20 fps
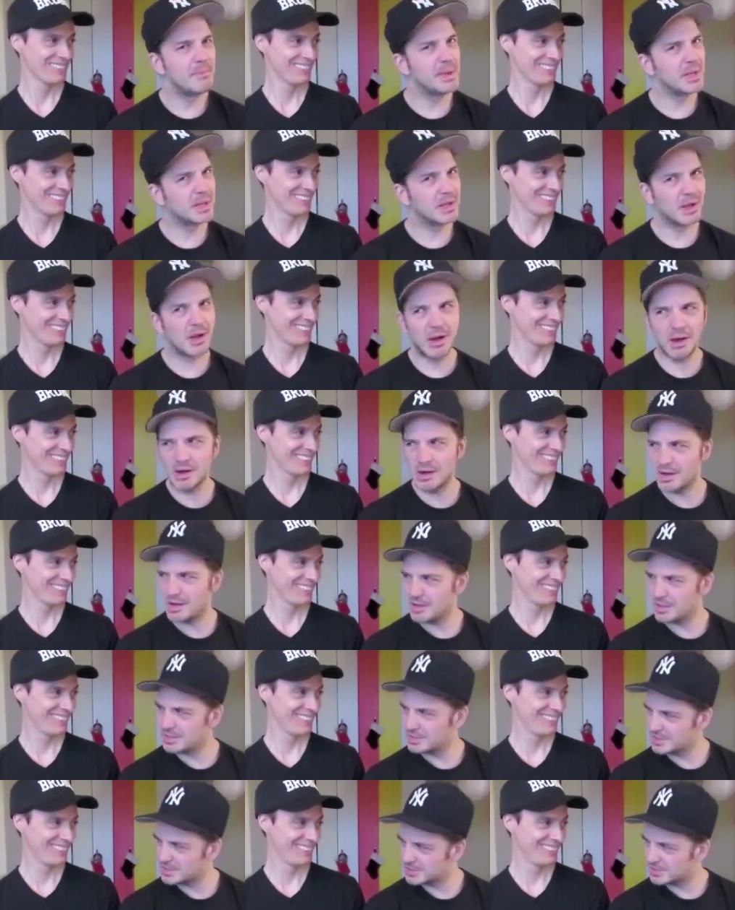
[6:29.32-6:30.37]

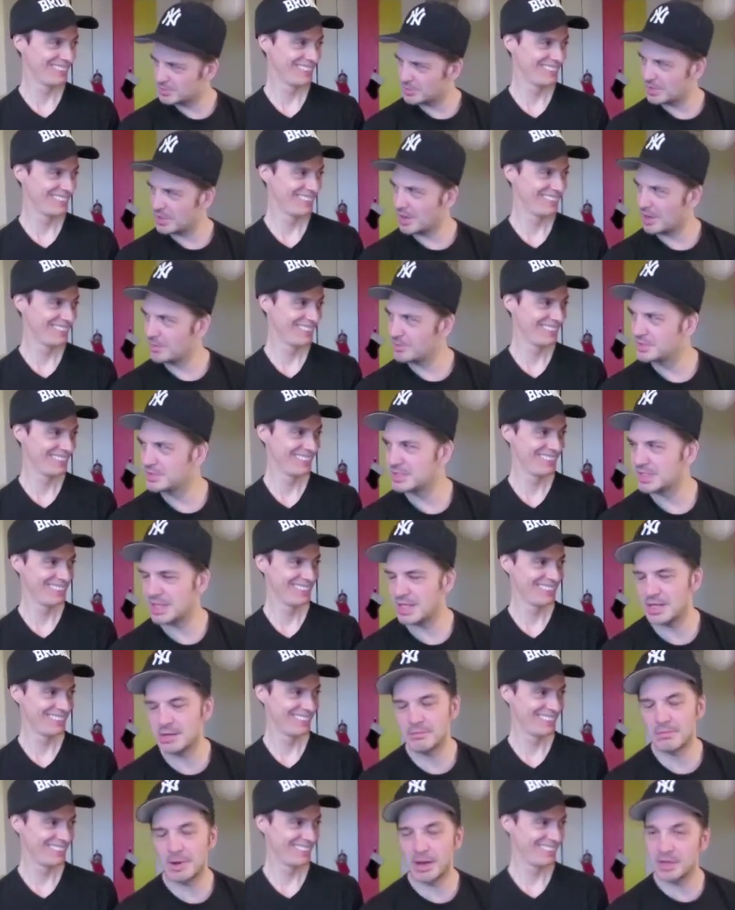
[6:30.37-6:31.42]
Speaker 1: because when I was
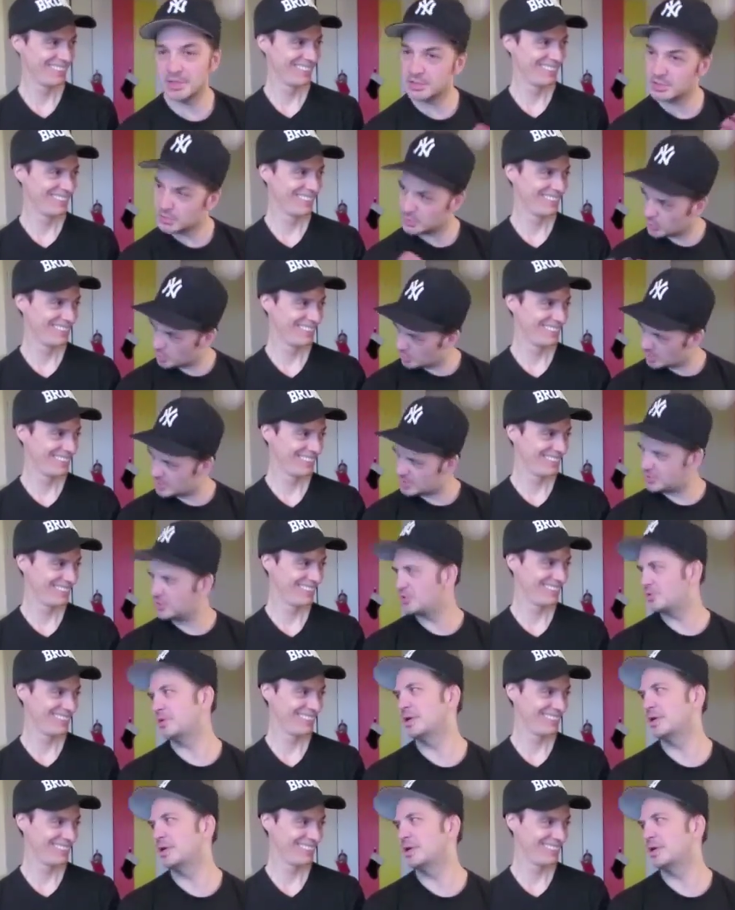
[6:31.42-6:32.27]
in my storage